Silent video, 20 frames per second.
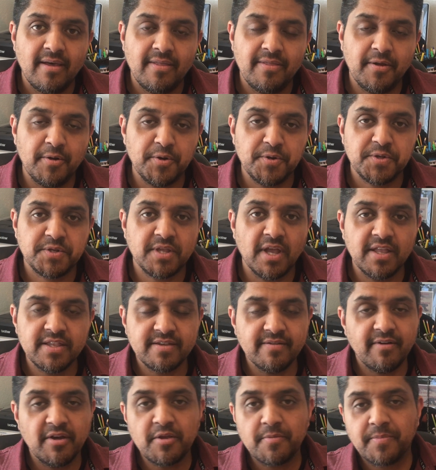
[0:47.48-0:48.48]
There's tons
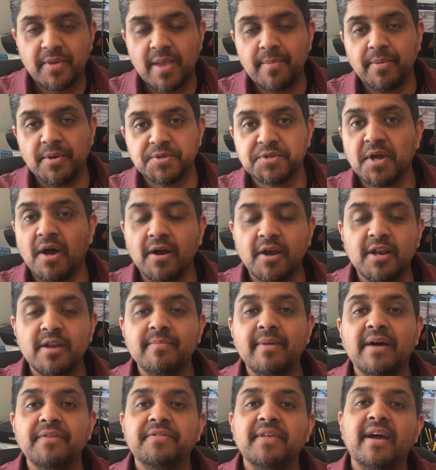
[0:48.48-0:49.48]
of other people talking
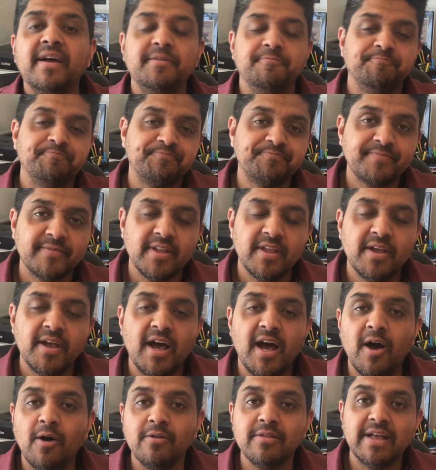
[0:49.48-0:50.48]
about that.
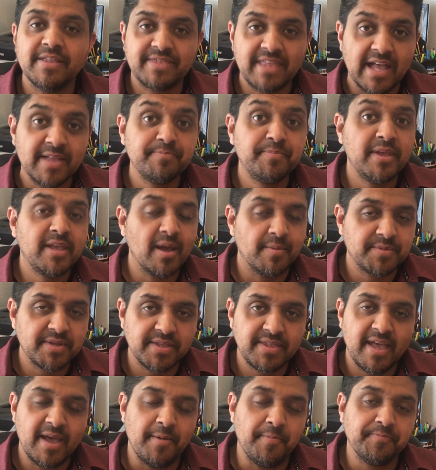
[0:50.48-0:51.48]
I'll let that be up to
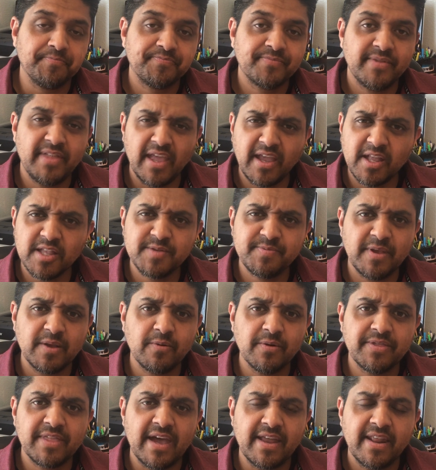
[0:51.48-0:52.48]
them. They can speak
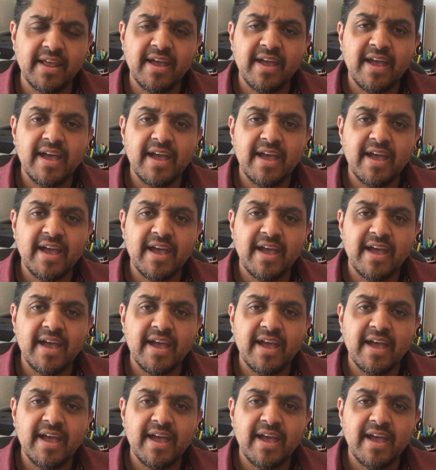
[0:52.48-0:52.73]
with that.